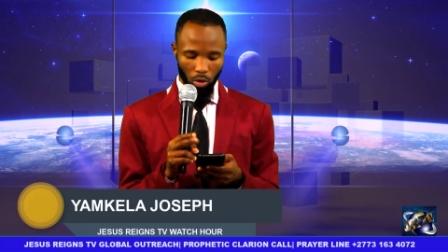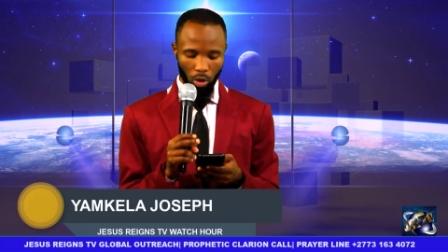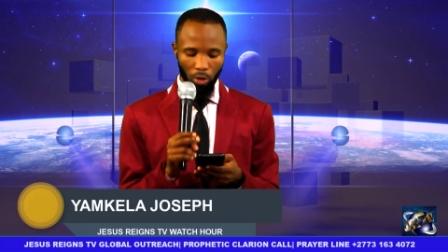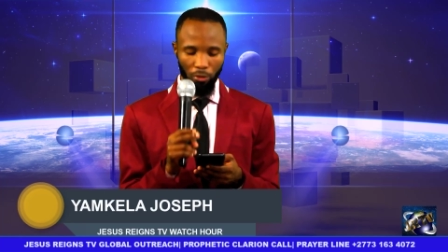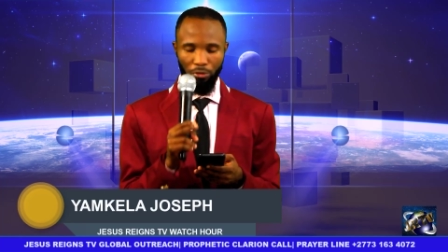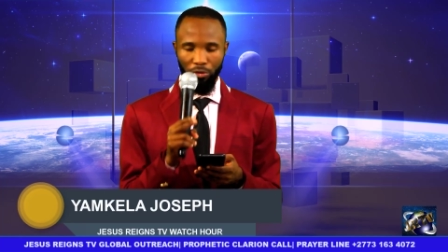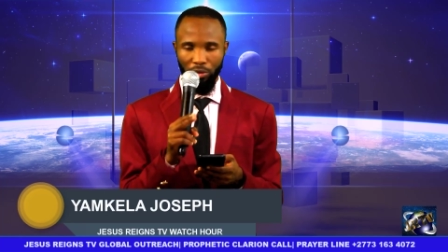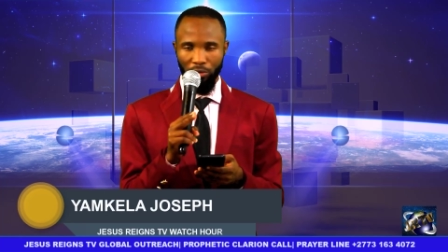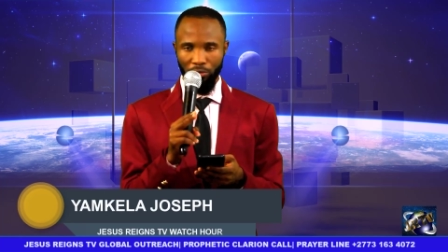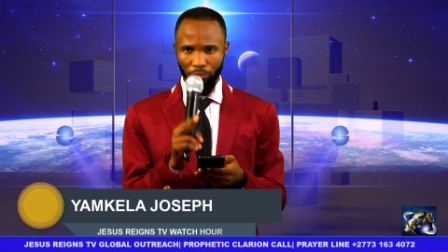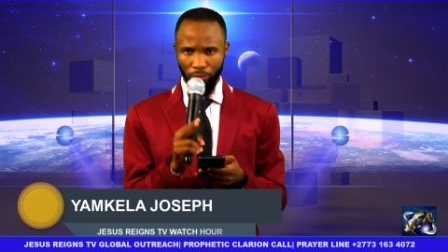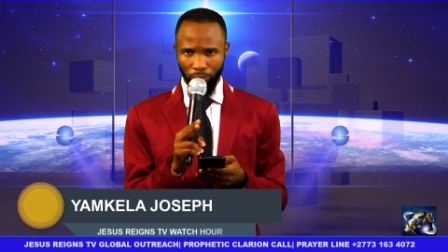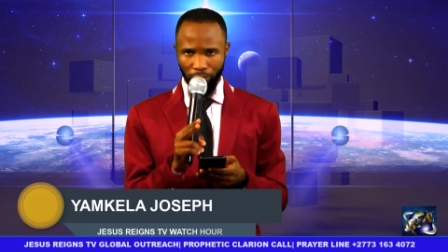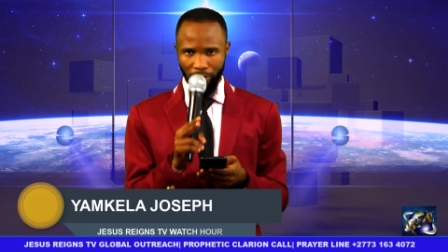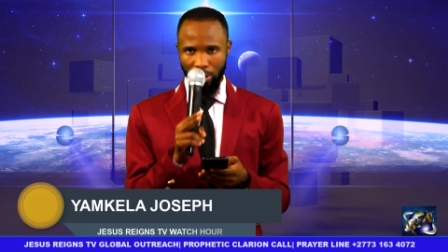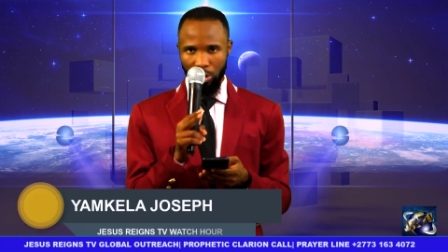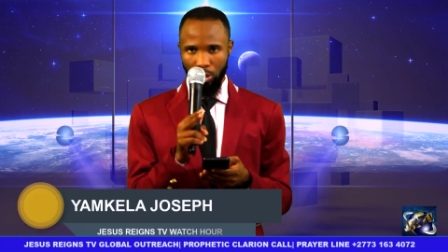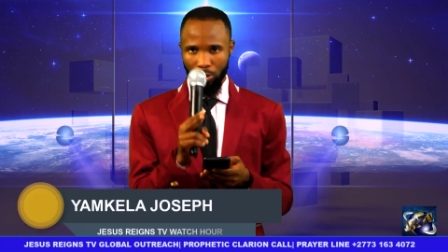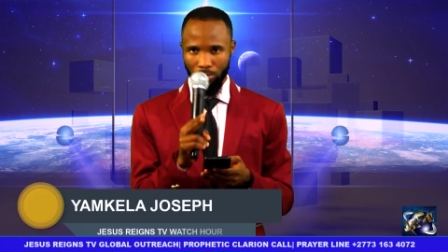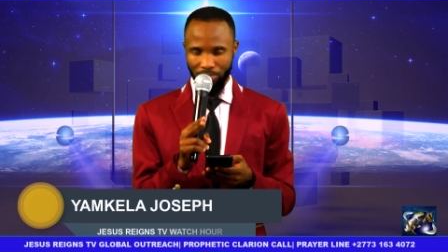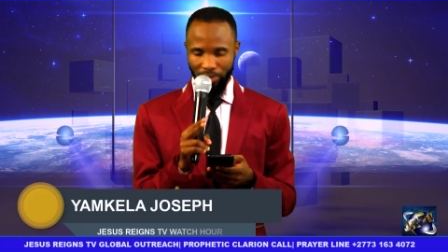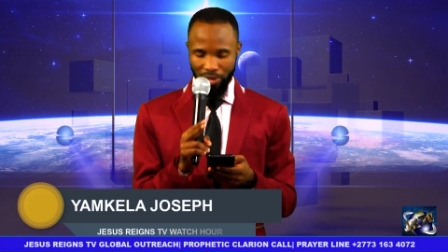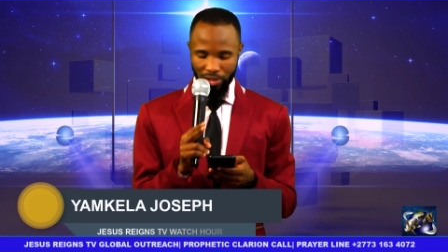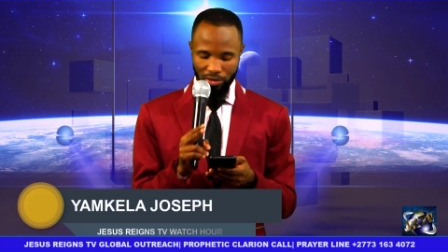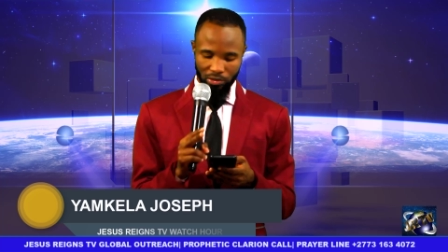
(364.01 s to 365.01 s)
of the
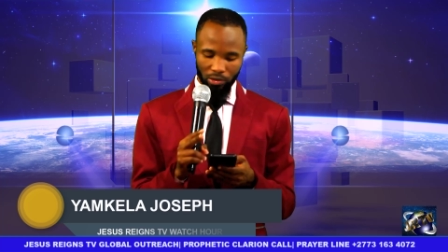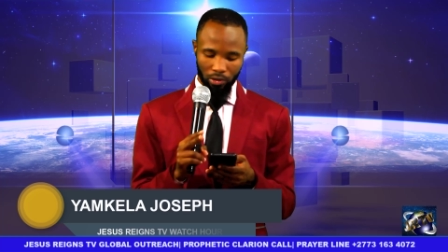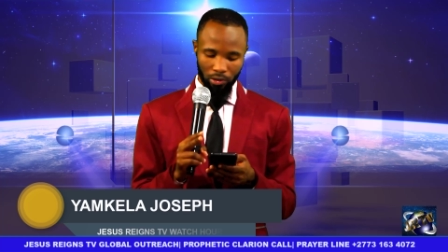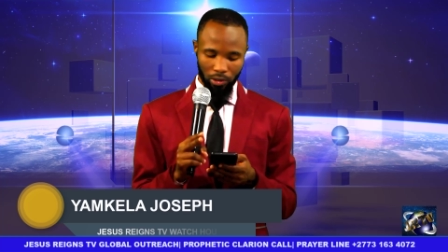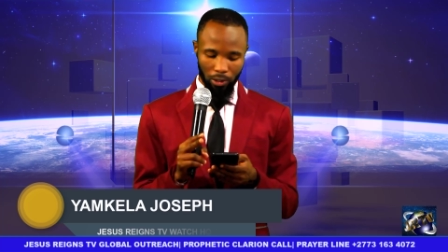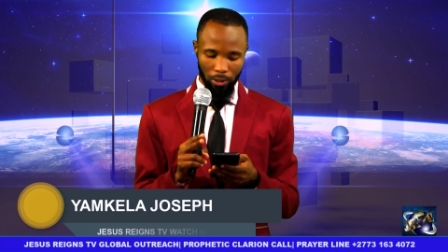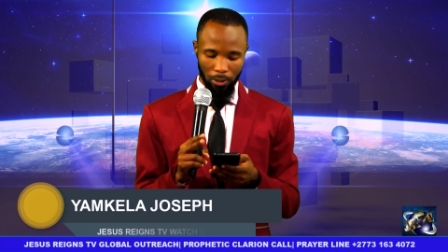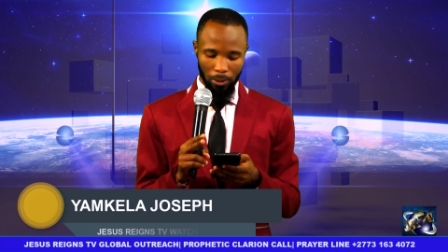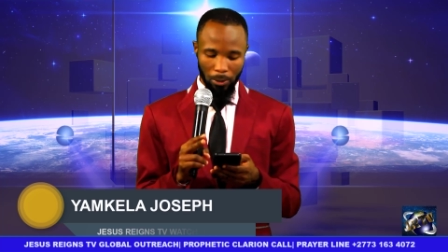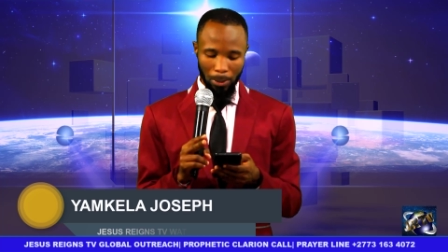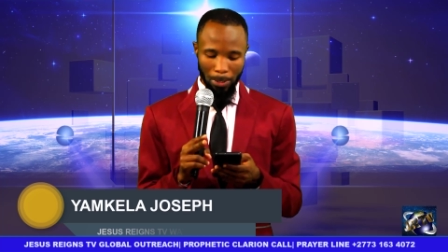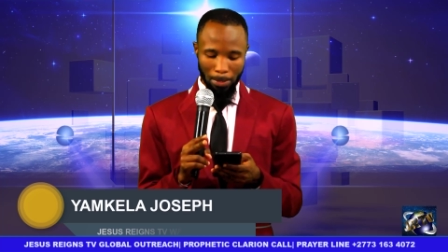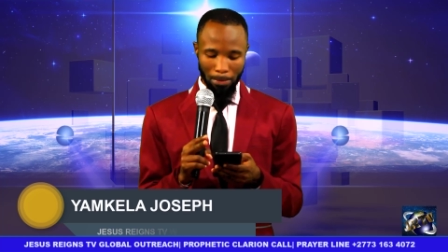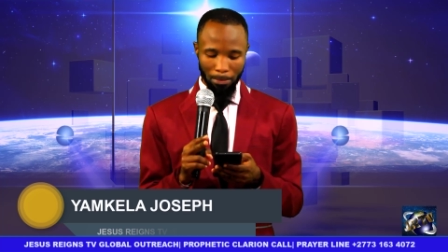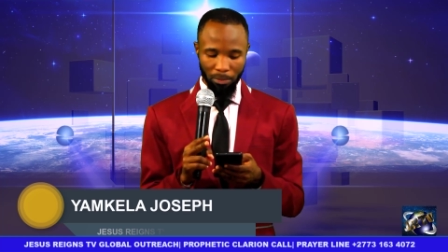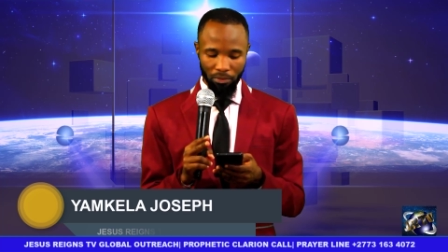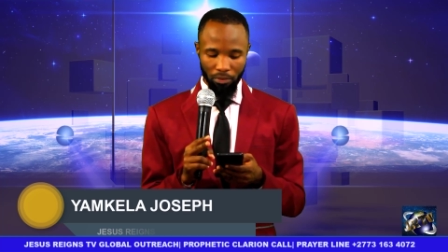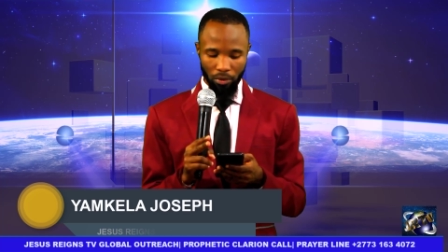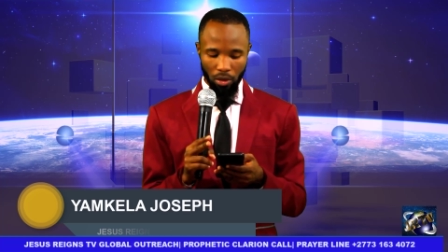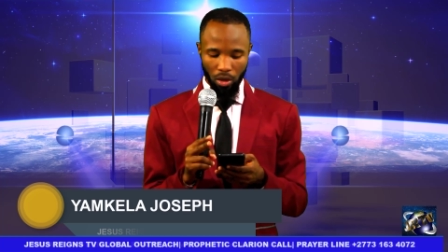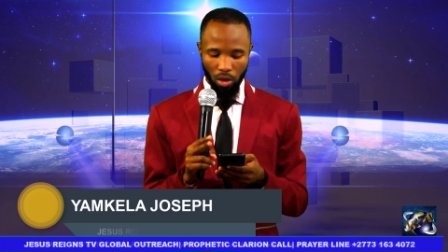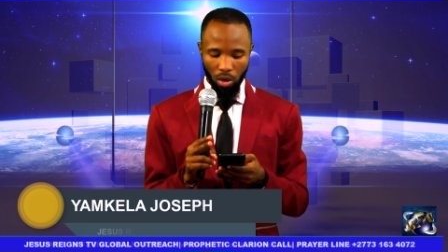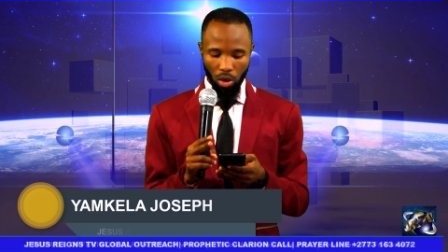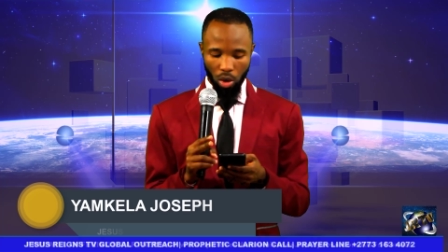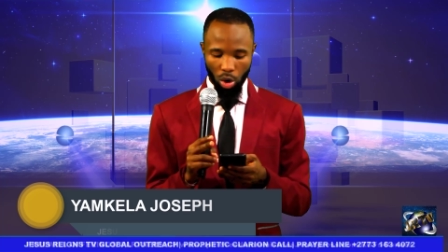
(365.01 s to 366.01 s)
first president
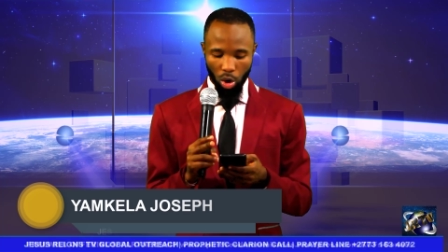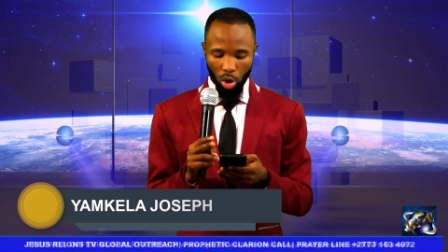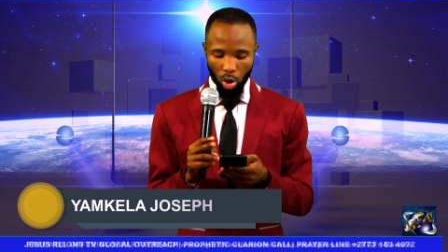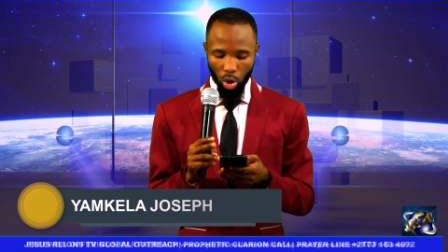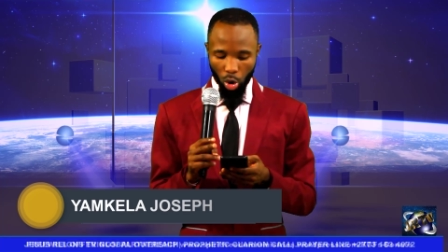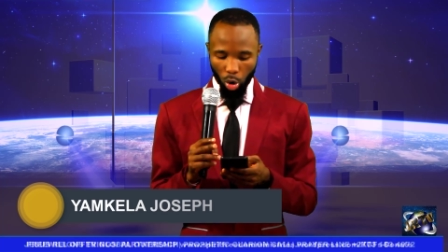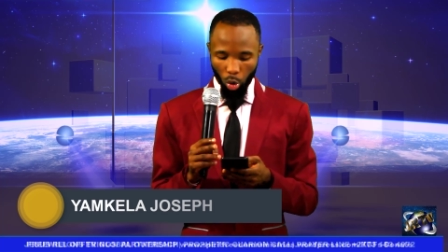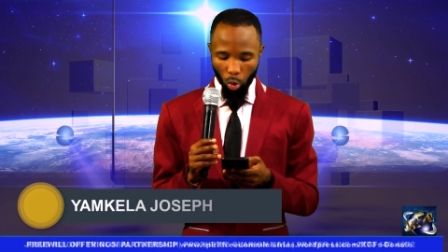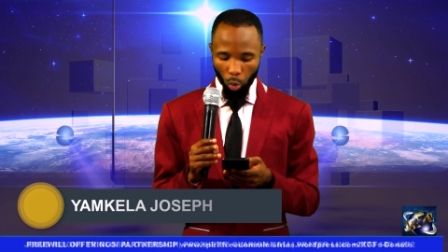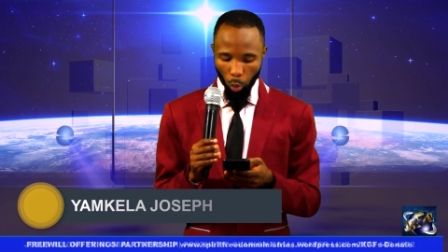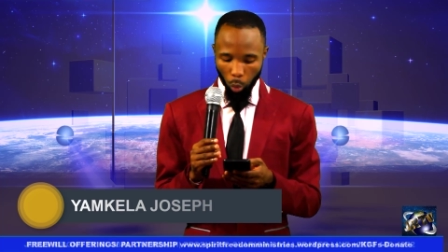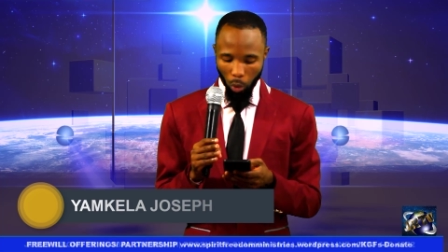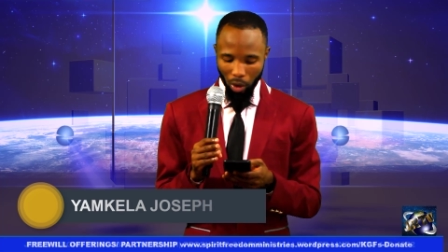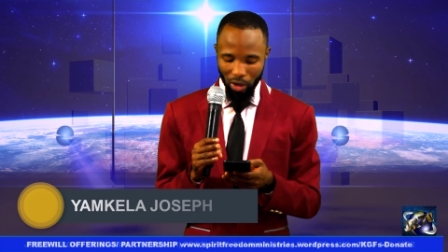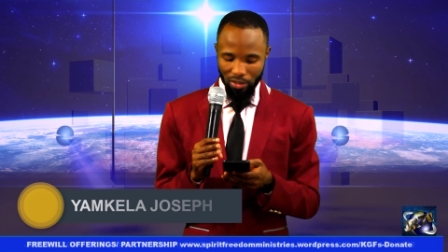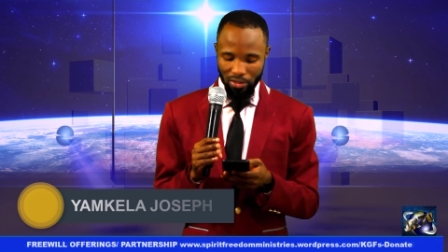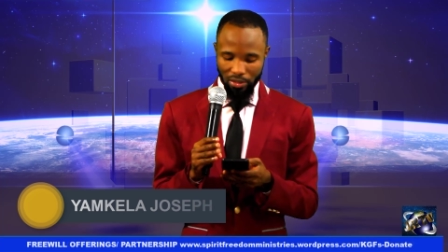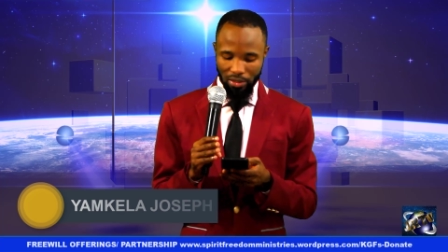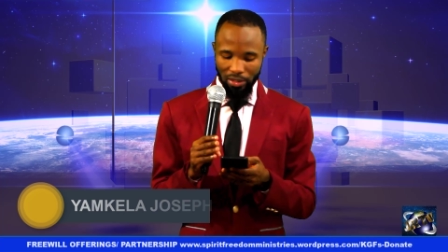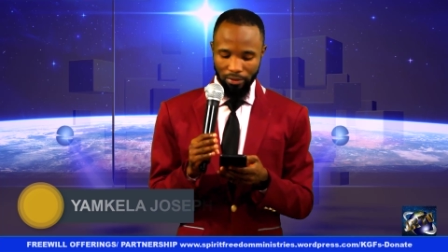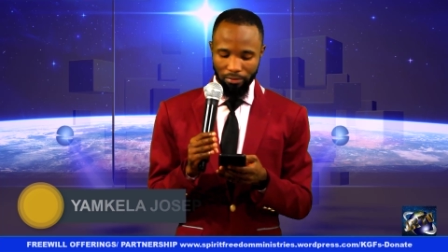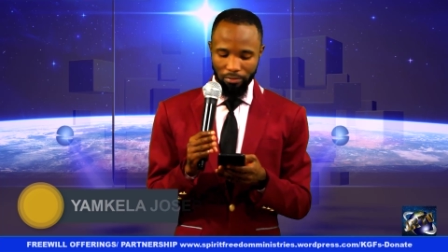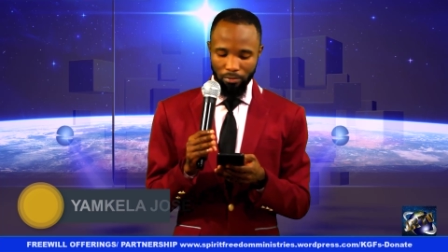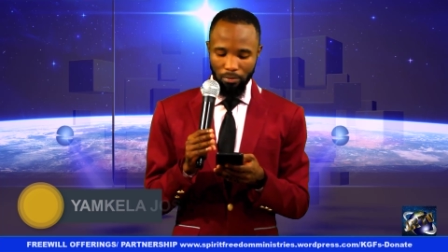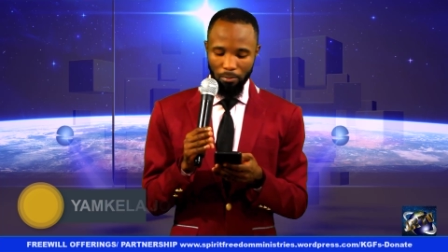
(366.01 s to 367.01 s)

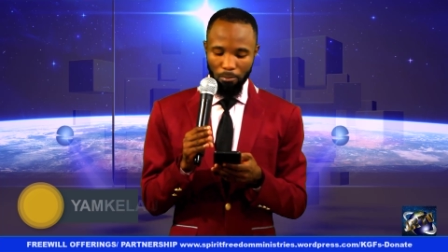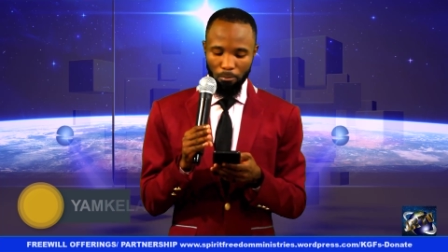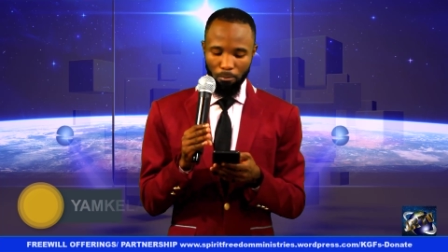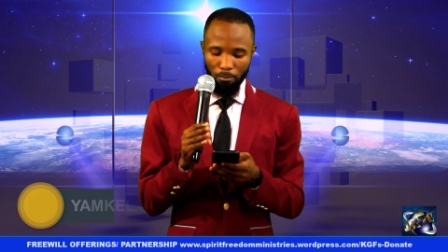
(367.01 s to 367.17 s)
was the